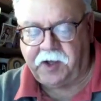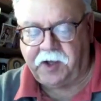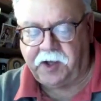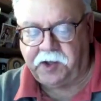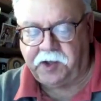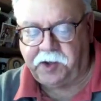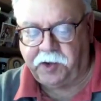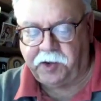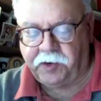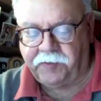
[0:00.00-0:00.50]

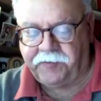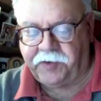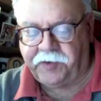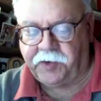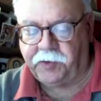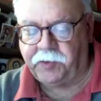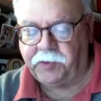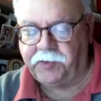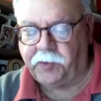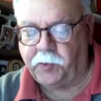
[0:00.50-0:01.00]
in your
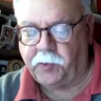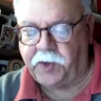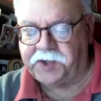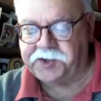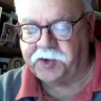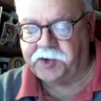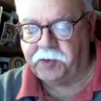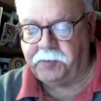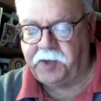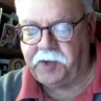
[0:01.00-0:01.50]
view, the
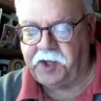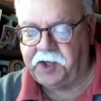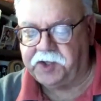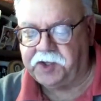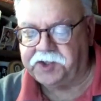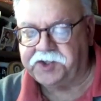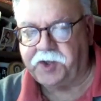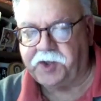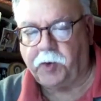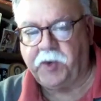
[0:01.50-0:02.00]
Western media
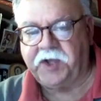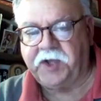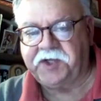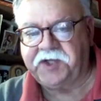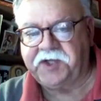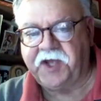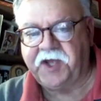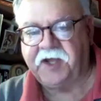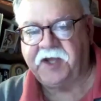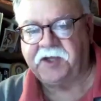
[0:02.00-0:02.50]
is so
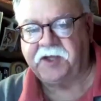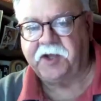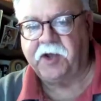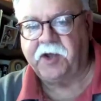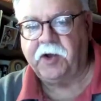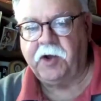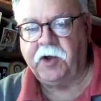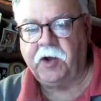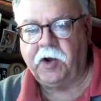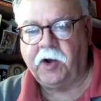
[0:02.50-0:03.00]
intent
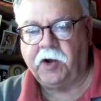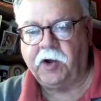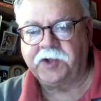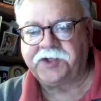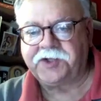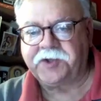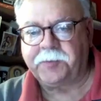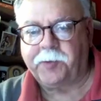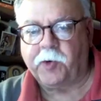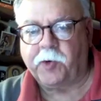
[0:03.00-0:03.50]
on
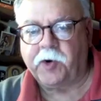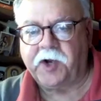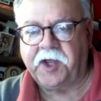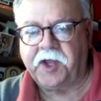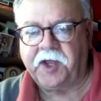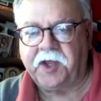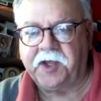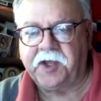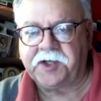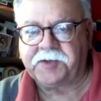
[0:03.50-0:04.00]

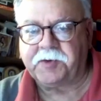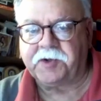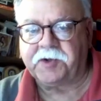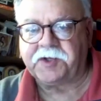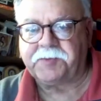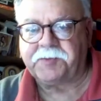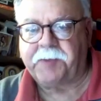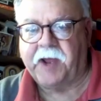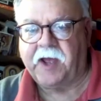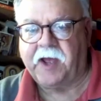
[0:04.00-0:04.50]
supporting Israel's